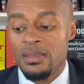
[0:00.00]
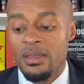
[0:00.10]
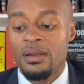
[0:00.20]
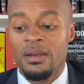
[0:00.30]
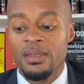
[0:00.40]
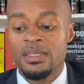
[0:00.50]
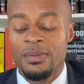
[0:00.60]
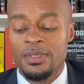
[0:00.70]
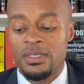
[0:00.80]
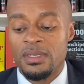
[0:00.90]
there are
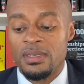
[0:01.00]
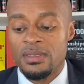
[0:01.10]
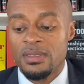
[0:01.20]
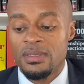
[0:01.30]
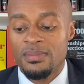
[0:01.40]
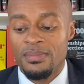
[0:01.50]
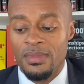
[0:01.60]
exceptions to this.